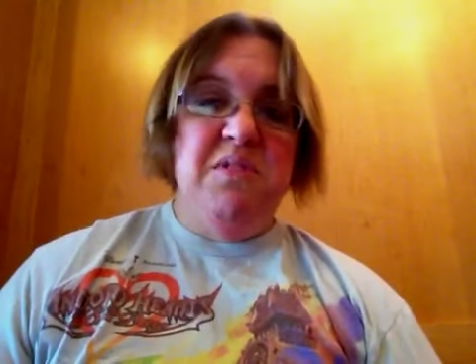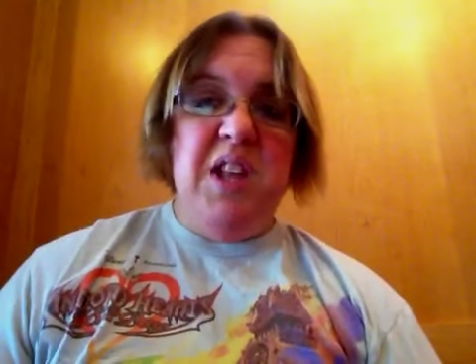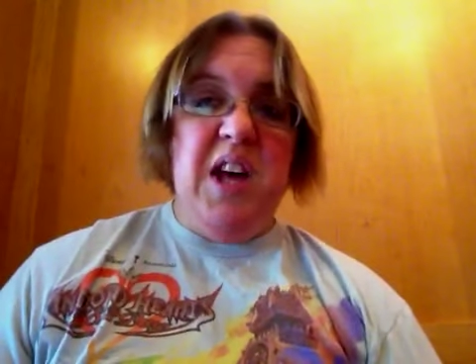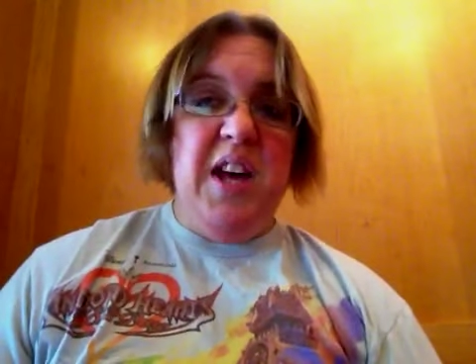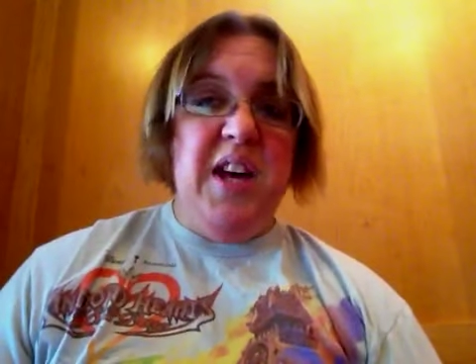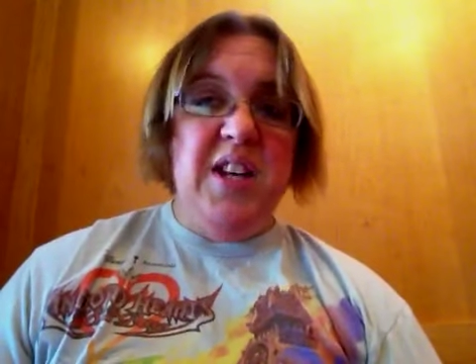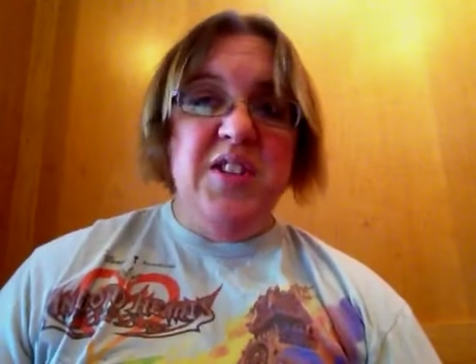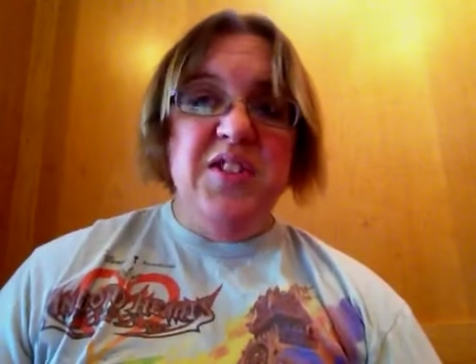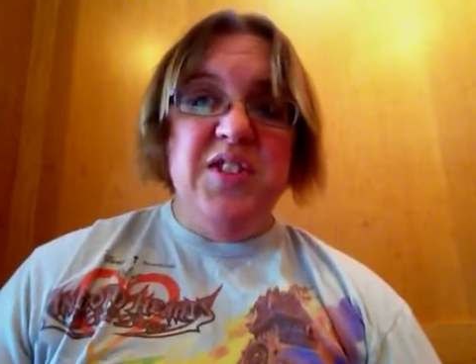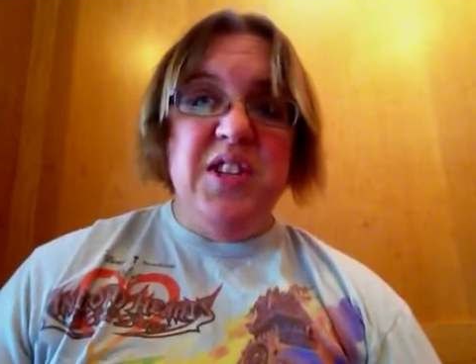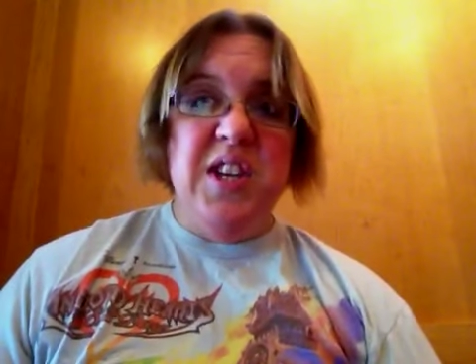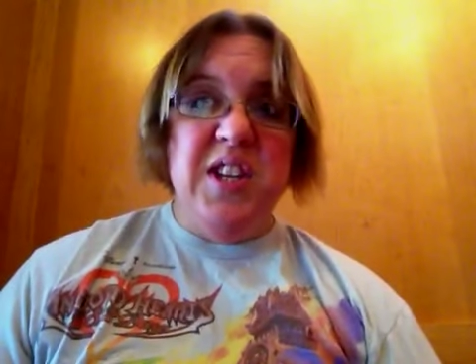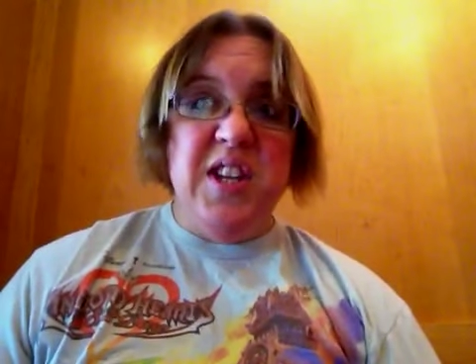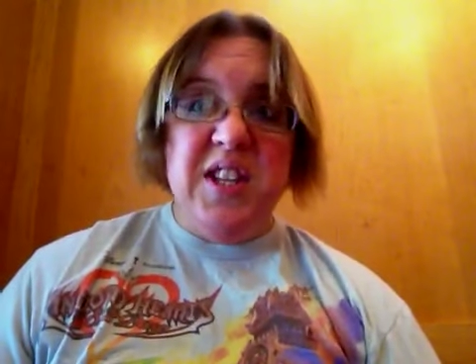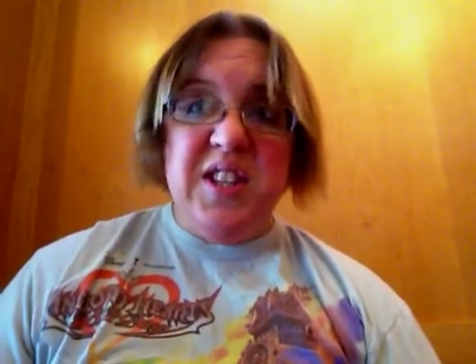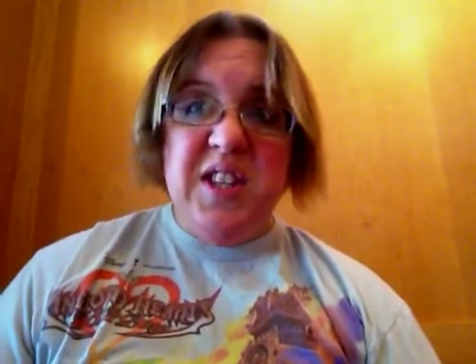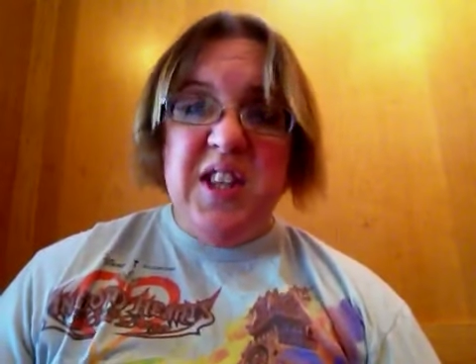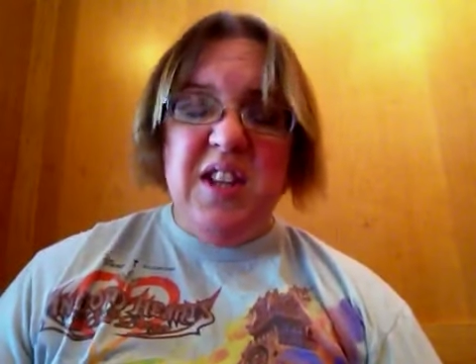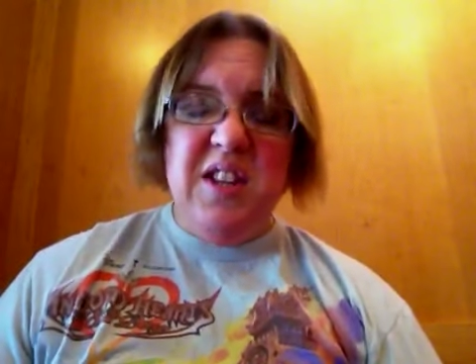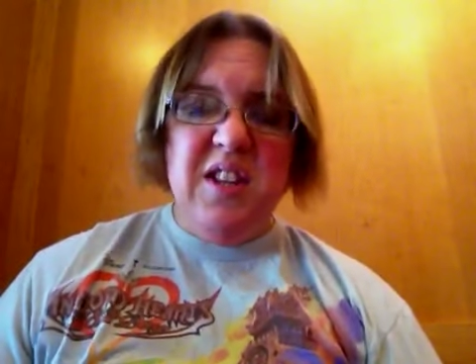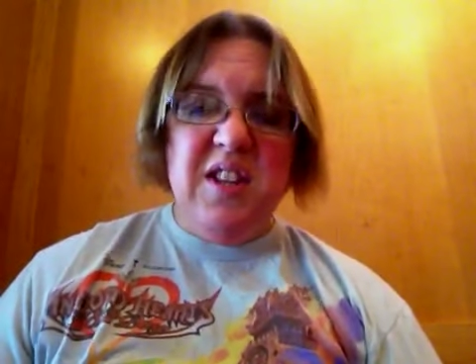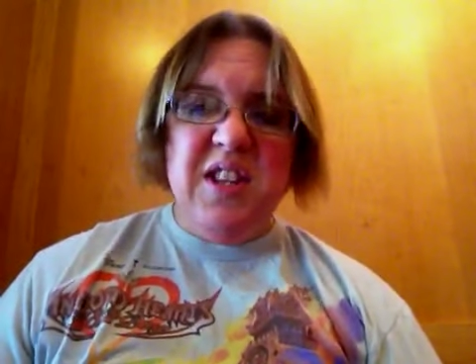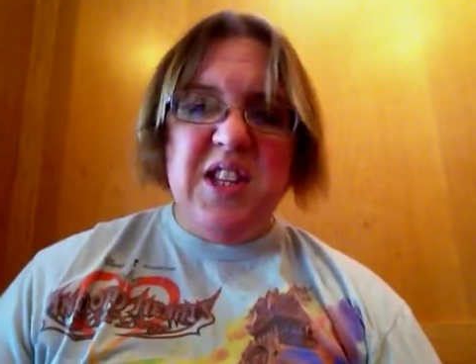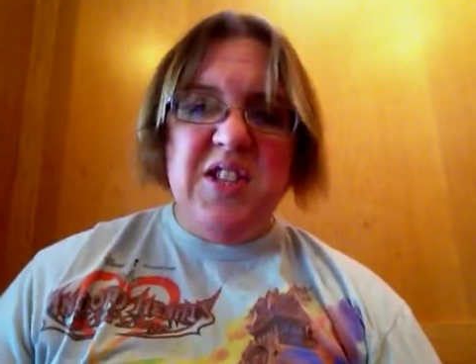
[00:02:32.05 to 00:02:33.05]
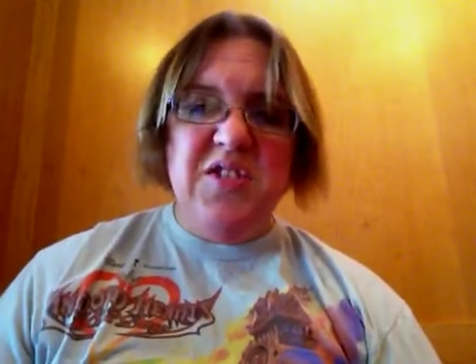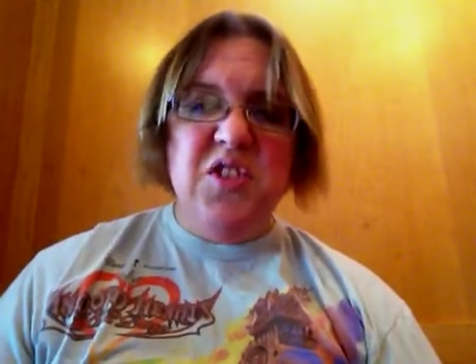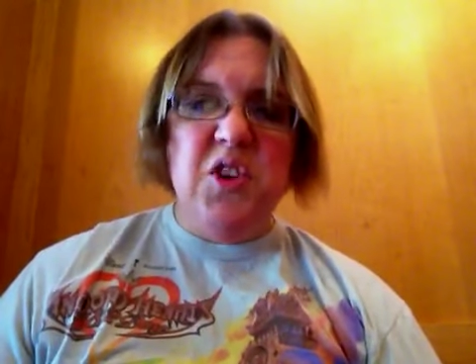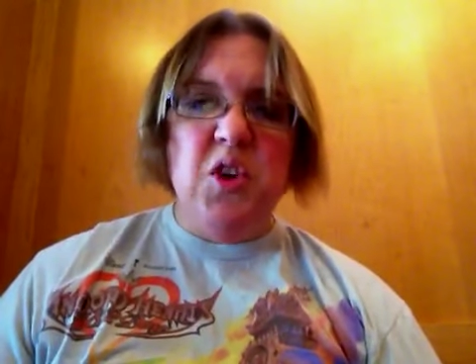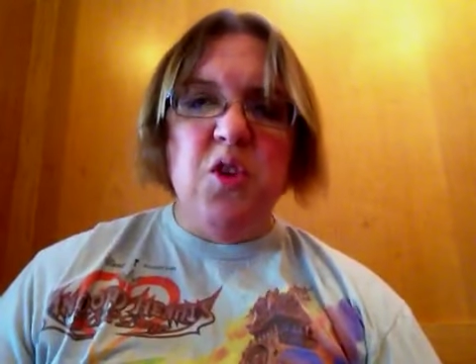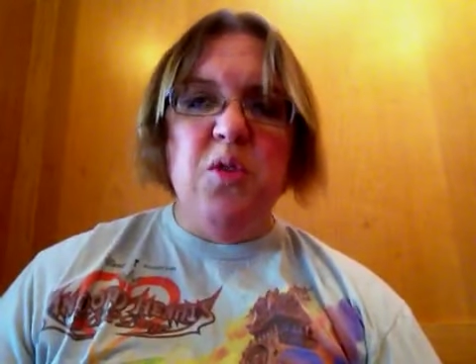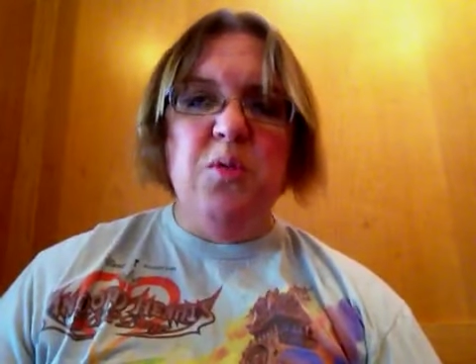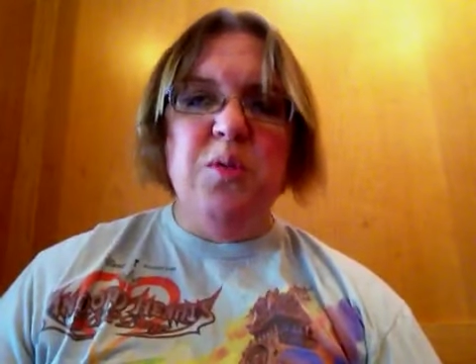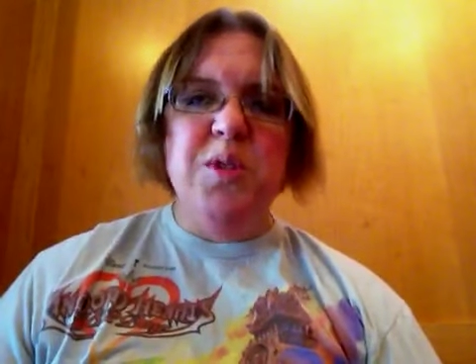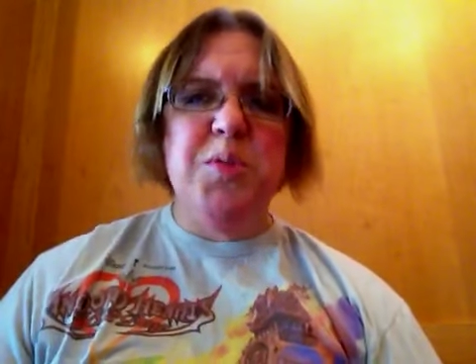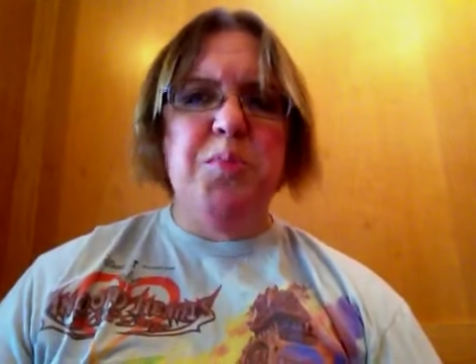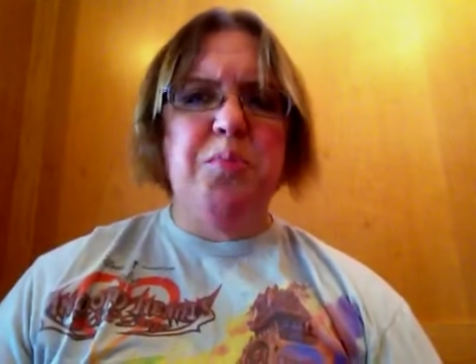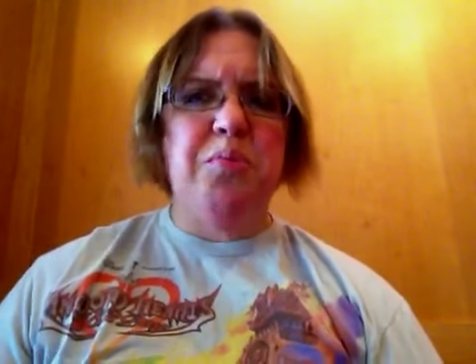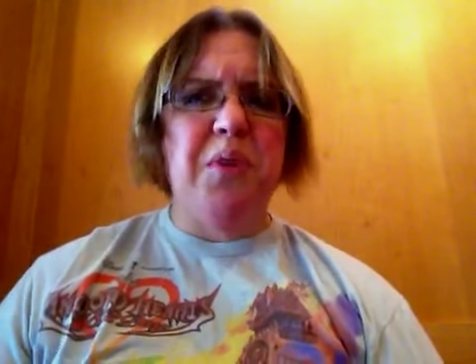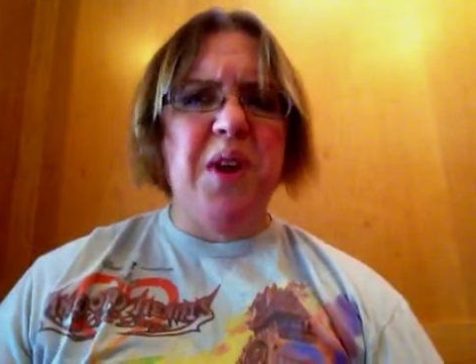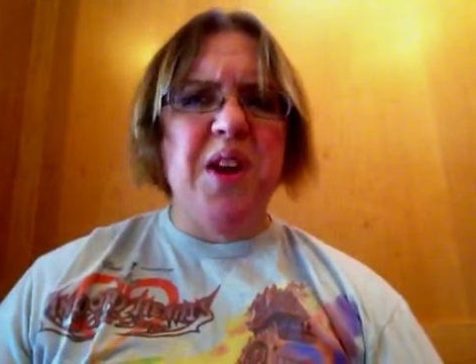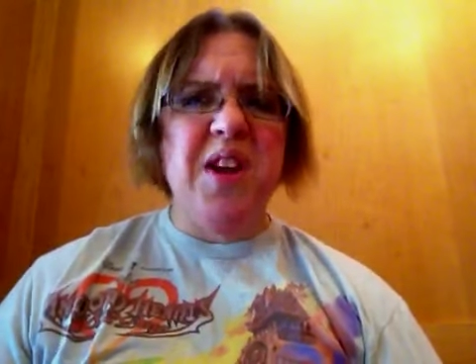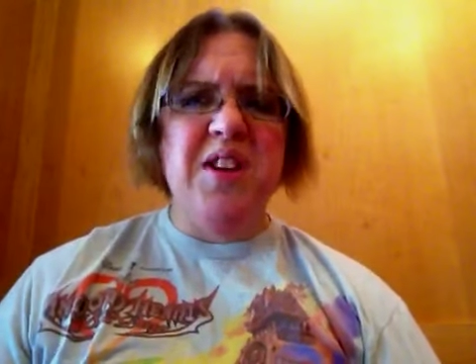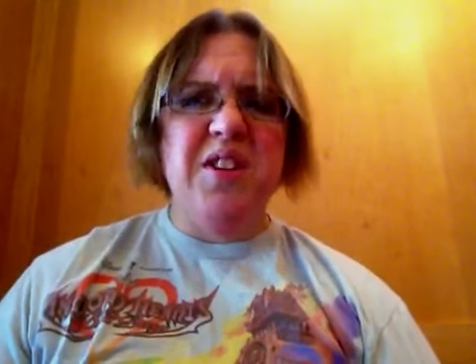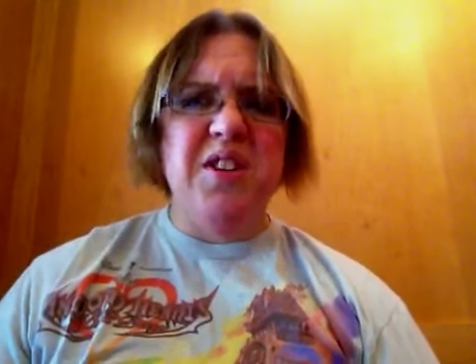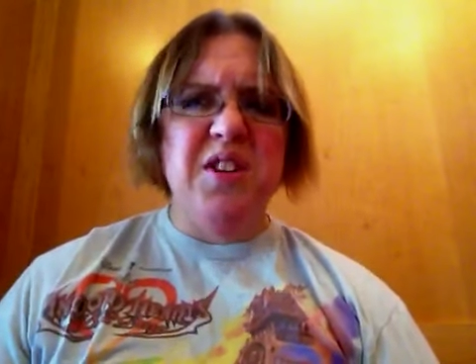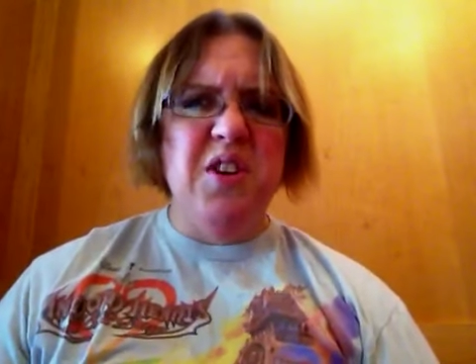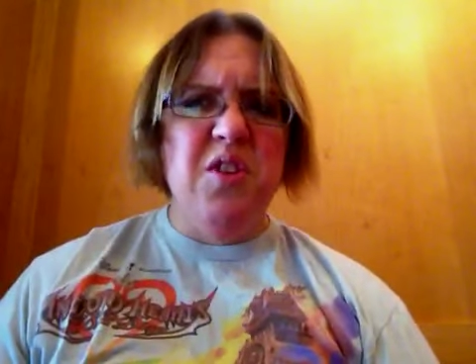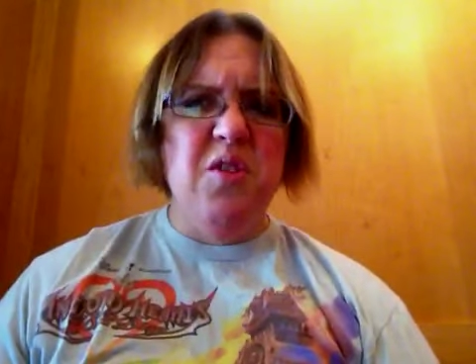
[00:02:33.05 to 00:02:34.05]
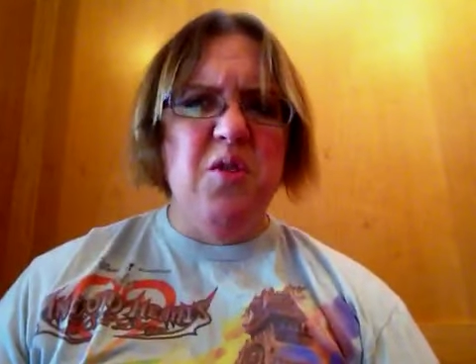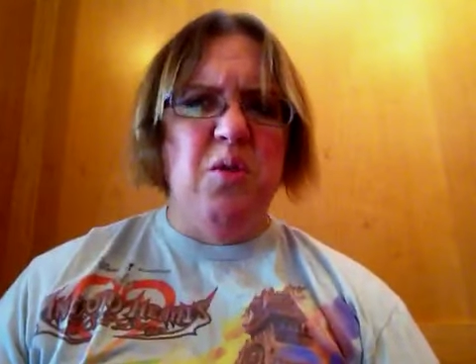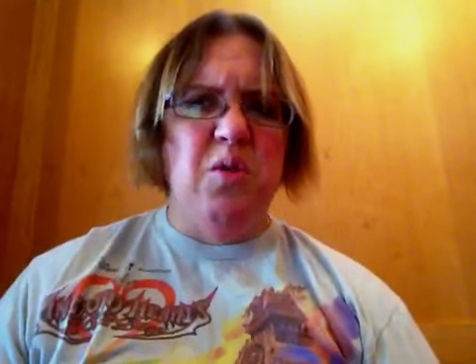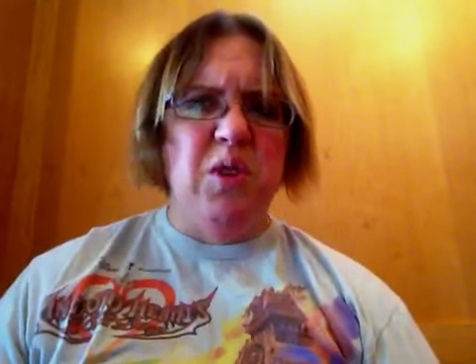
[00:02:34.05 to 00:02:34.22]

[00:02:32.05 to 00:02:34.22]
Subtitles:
like I said, this girl was brand new.